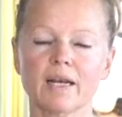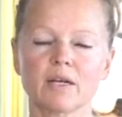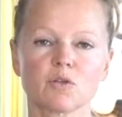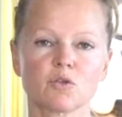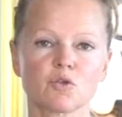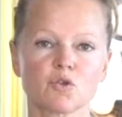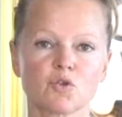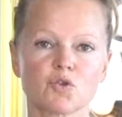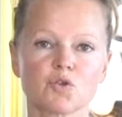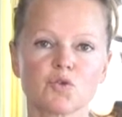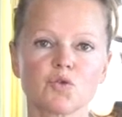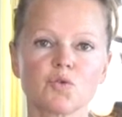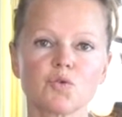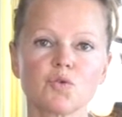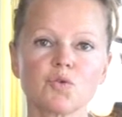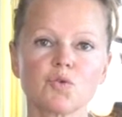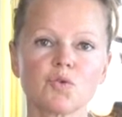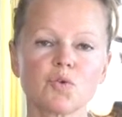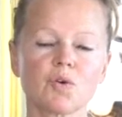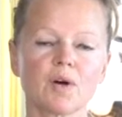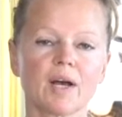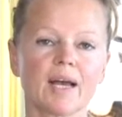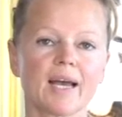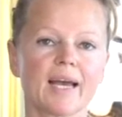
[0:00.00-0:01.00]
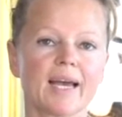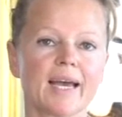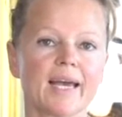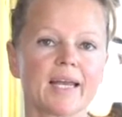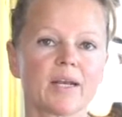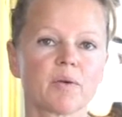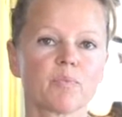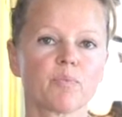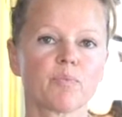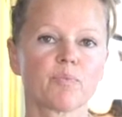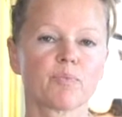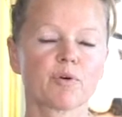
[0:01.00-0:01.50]
2 and
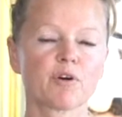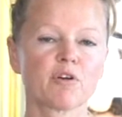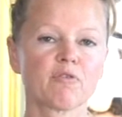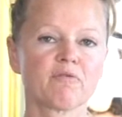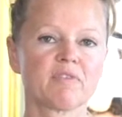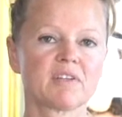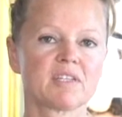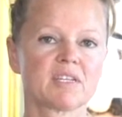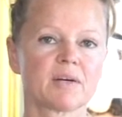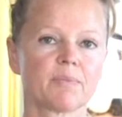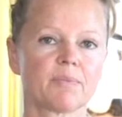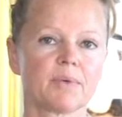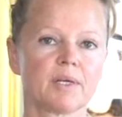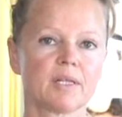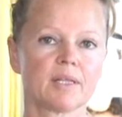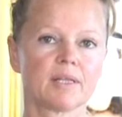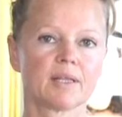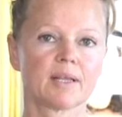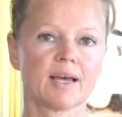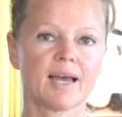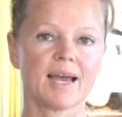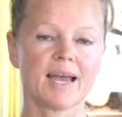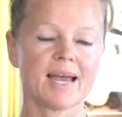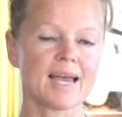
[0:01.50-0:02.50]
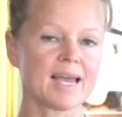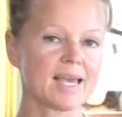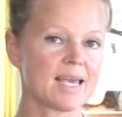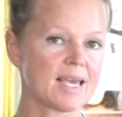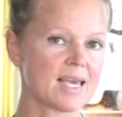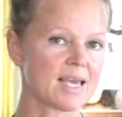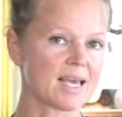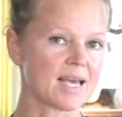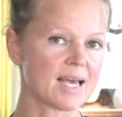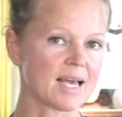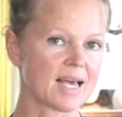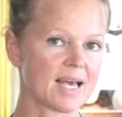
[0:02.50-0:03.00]
provitamin A,
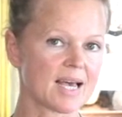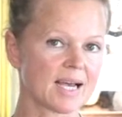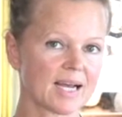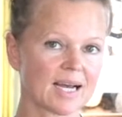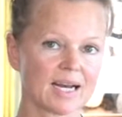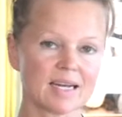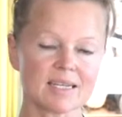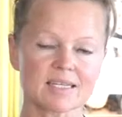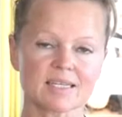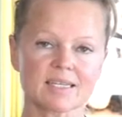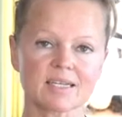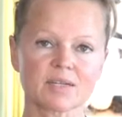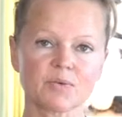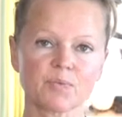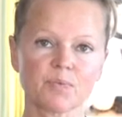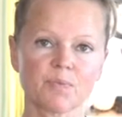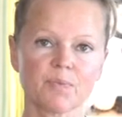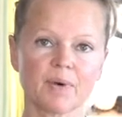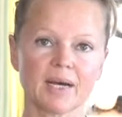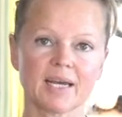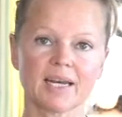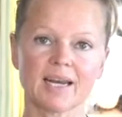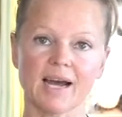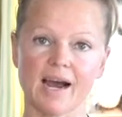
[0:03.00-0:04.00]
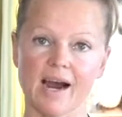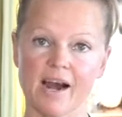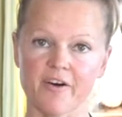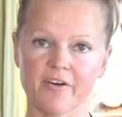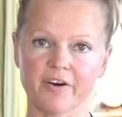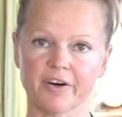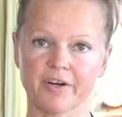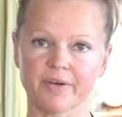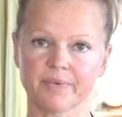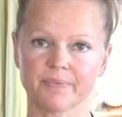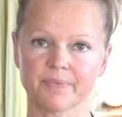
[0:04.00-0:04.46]
calcium and iron.